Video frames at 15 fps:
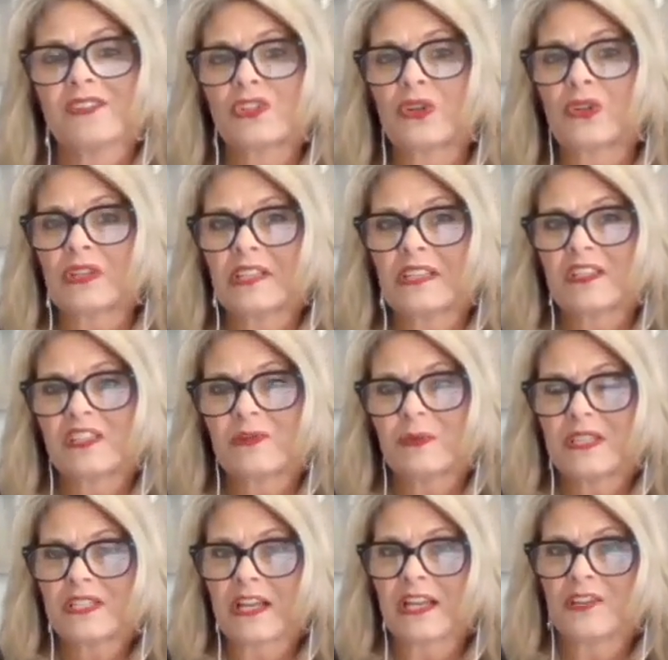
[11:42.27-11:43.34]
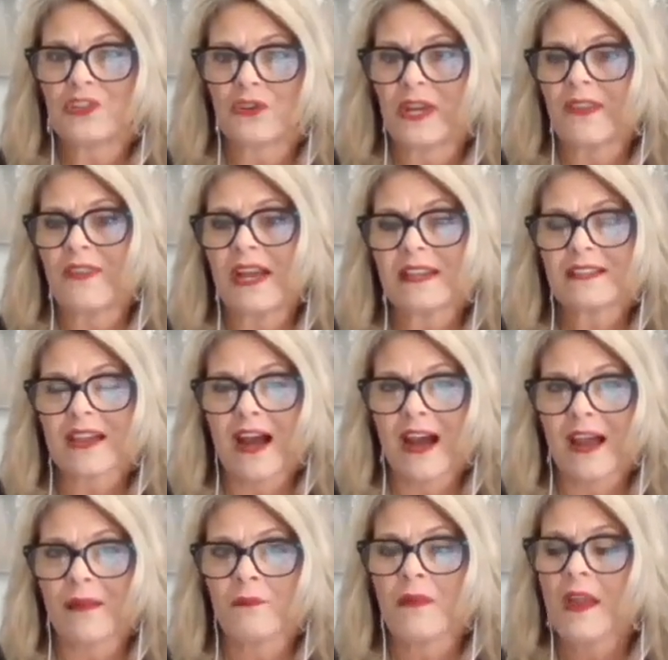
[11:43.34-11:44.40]
certain things to be done during that
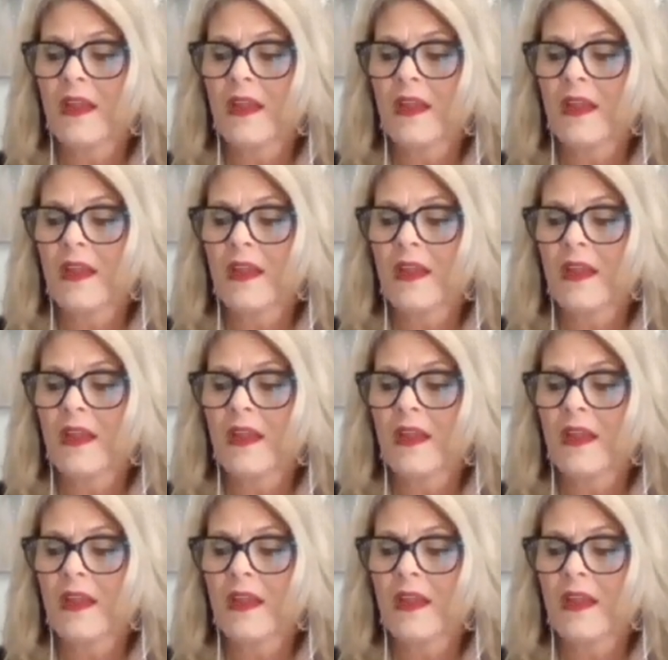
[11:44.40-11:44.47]
time.